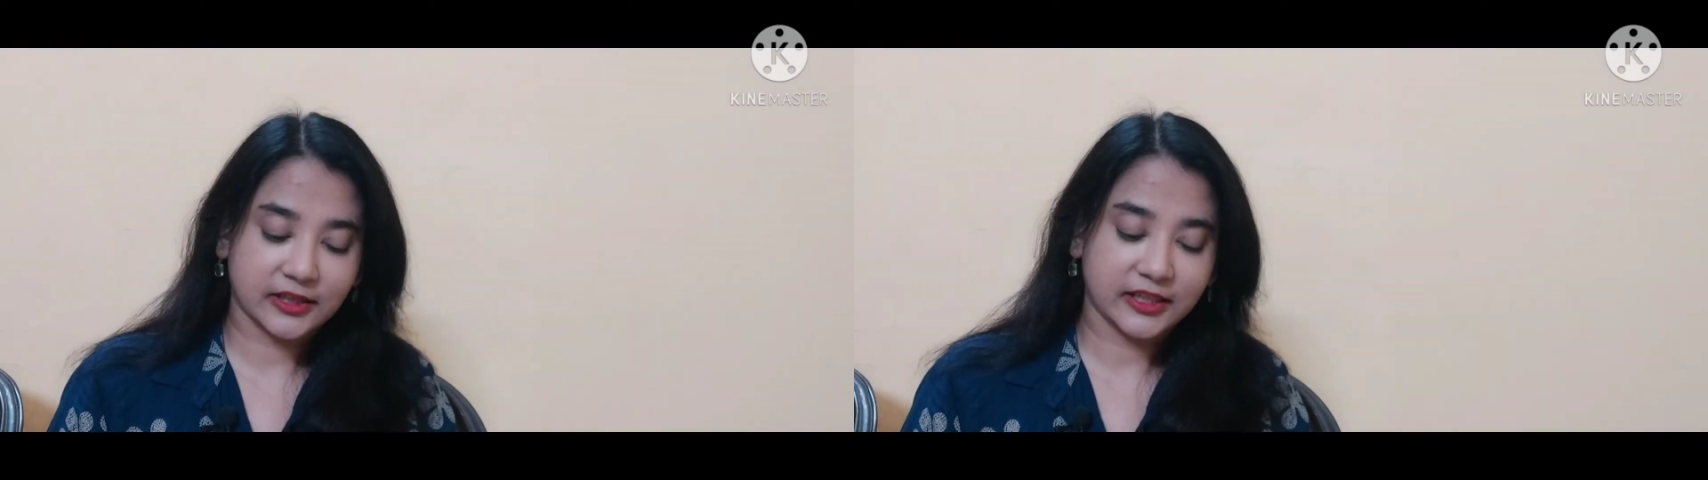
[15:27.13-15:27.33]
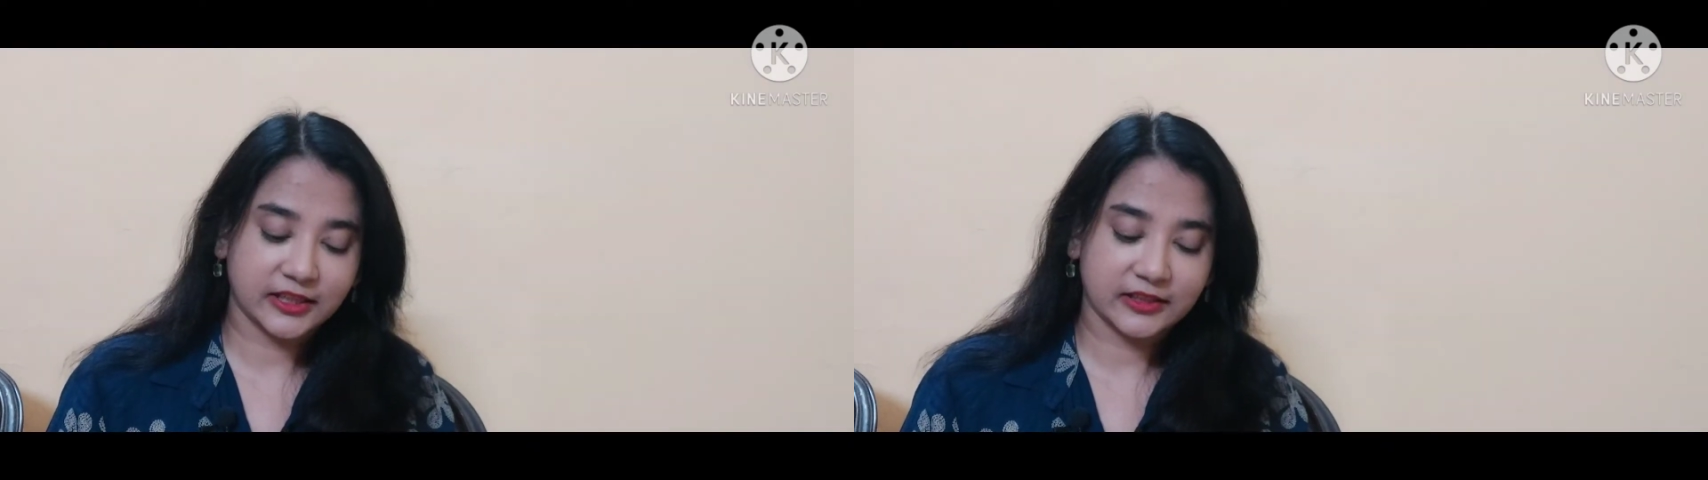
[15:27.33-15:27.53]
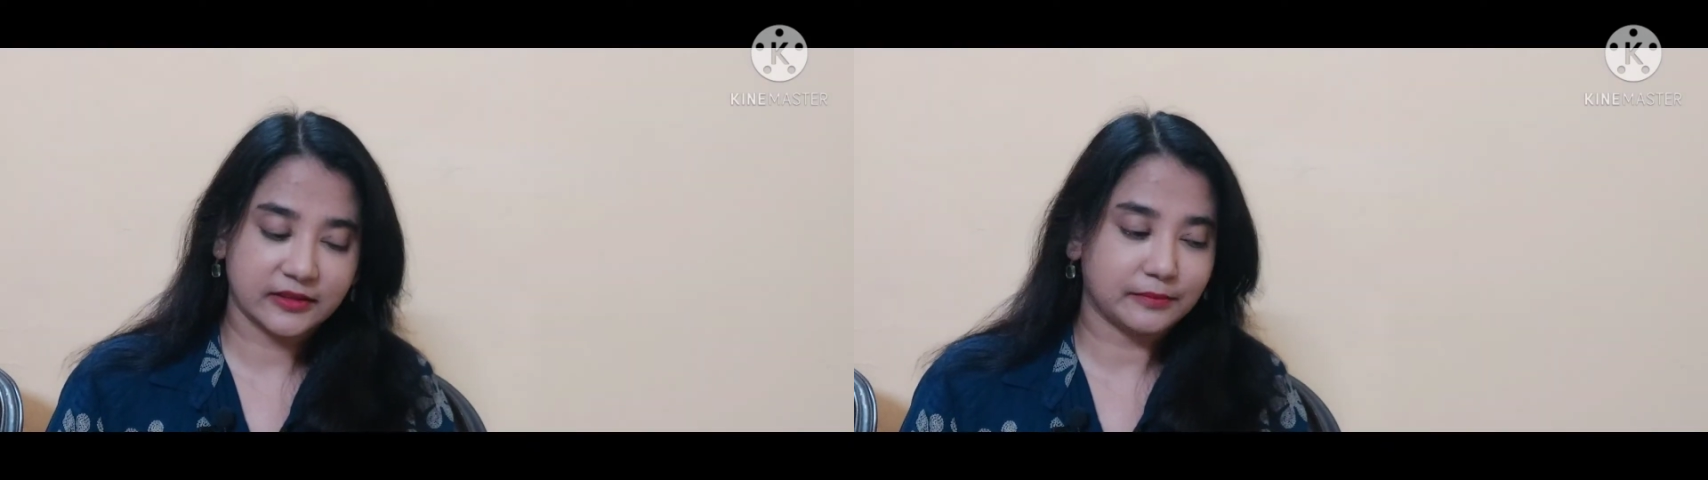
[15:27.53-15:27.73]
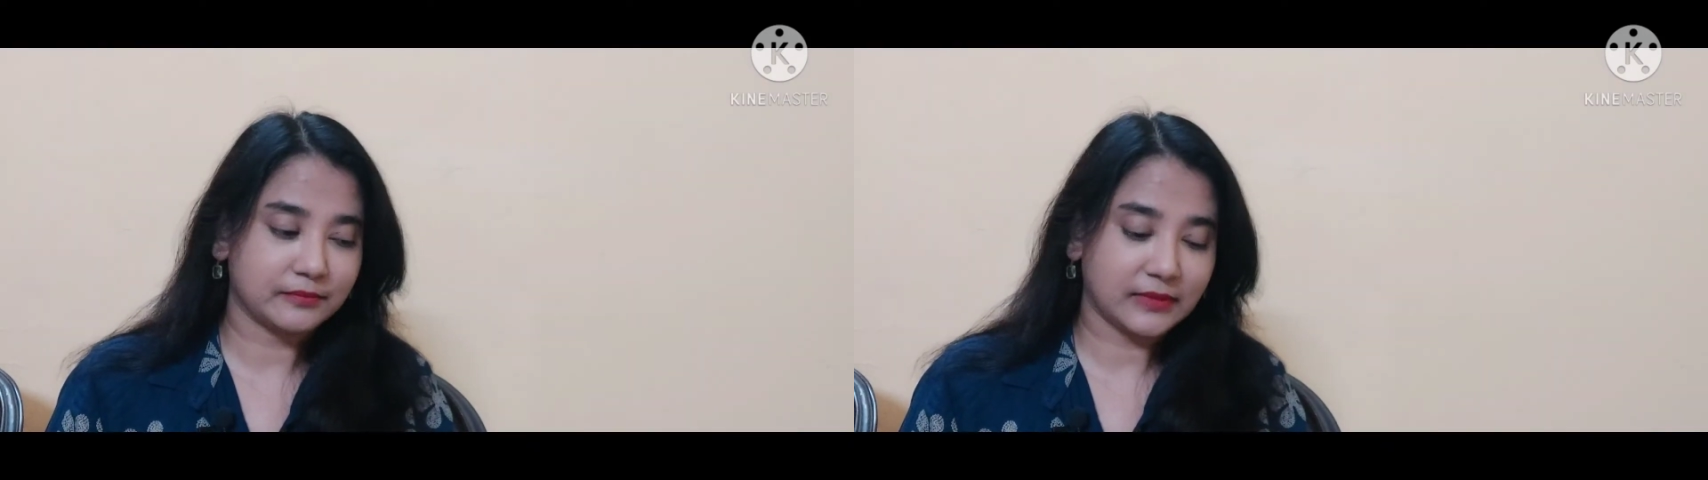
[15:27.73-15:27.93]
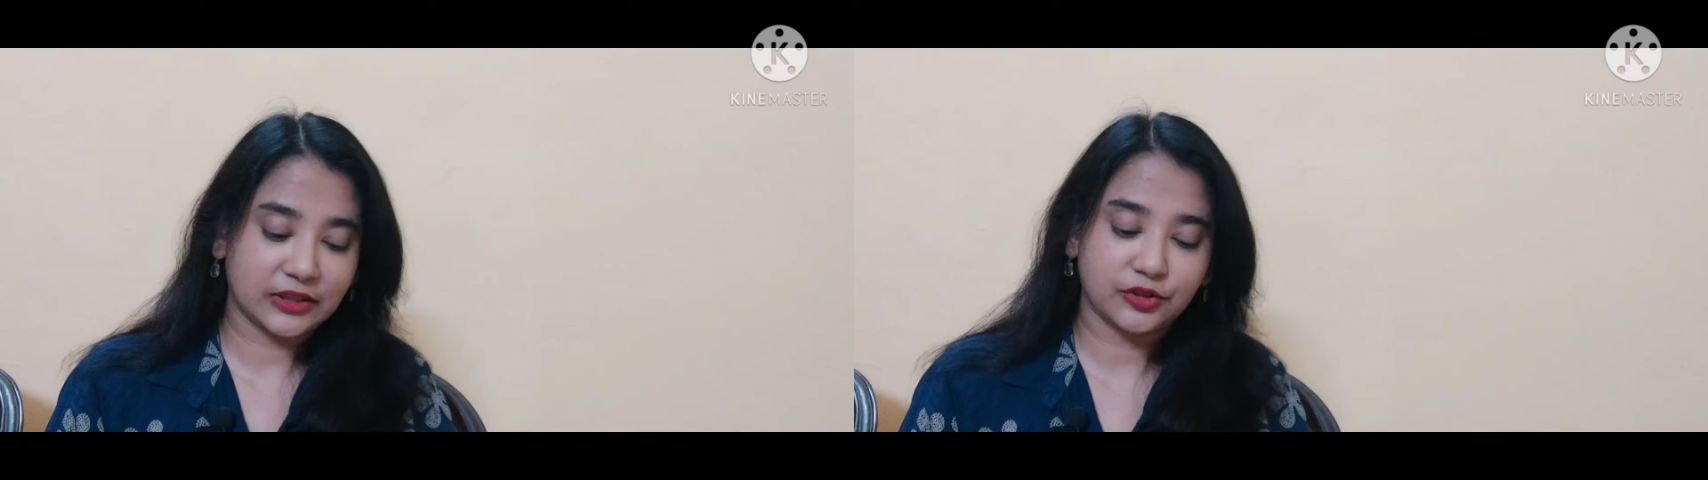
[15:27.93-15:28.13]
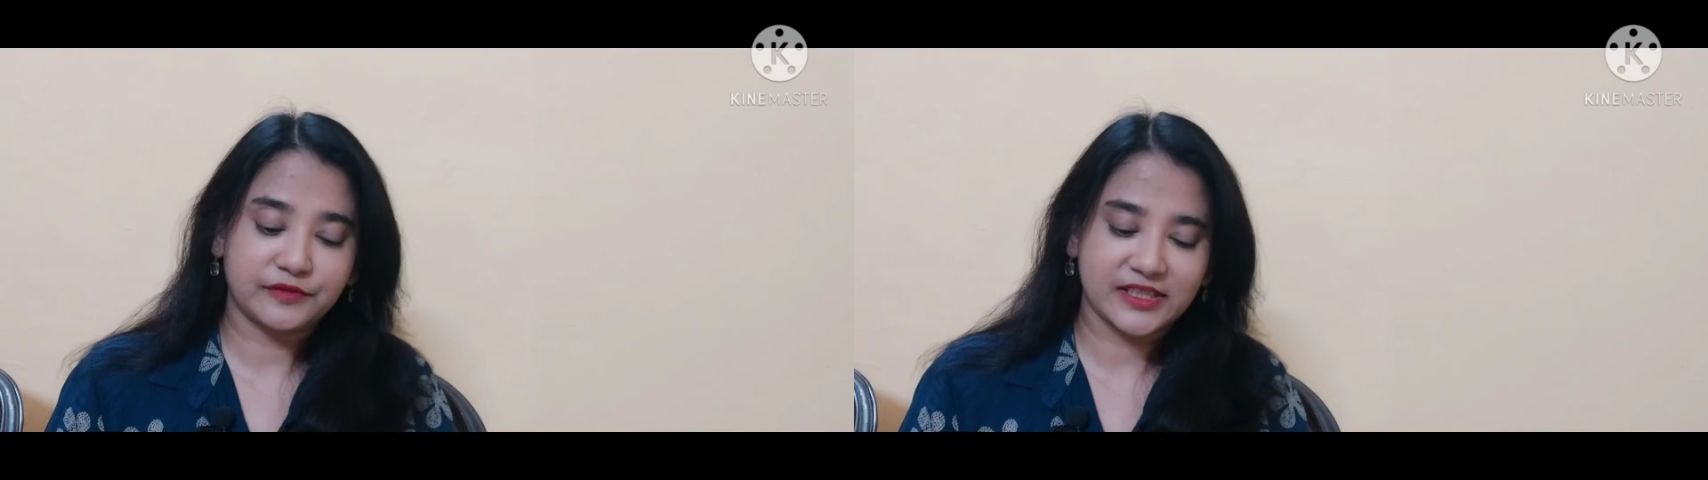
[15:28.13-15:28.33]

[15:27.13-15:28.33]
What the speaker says: in the month of